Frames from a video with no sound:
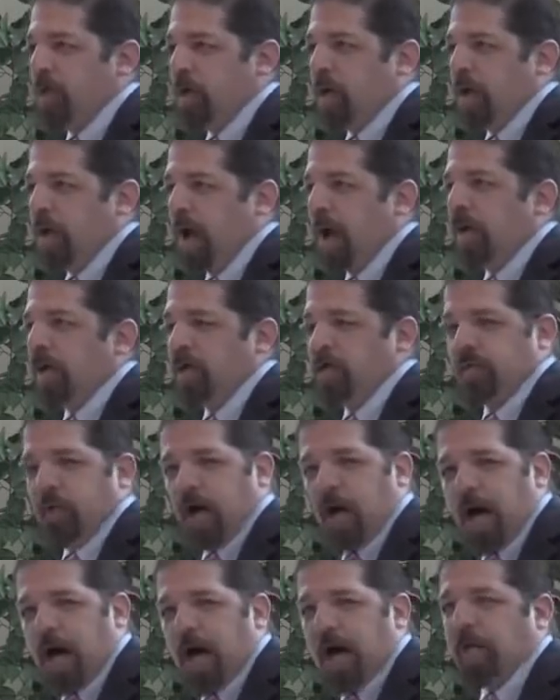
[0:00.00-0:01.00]
a context
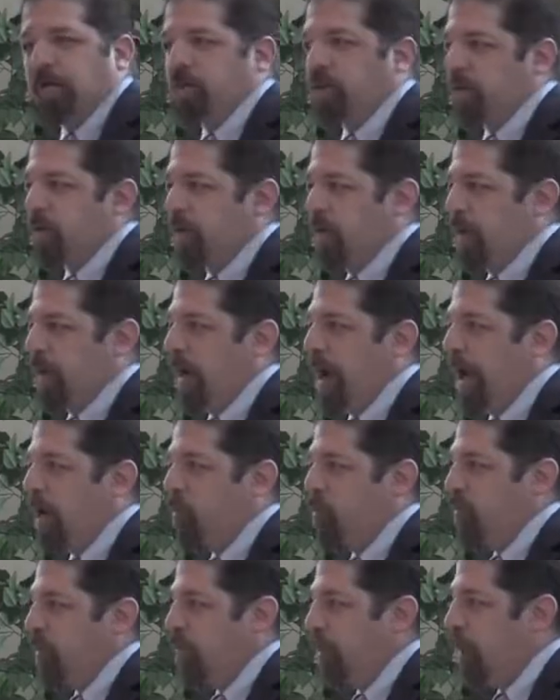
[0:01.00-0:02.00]
very hostile to the
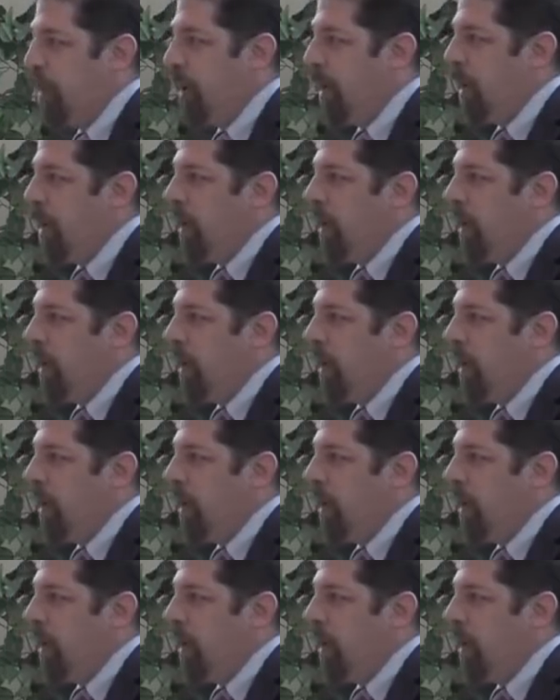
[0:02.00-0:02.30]
gospel.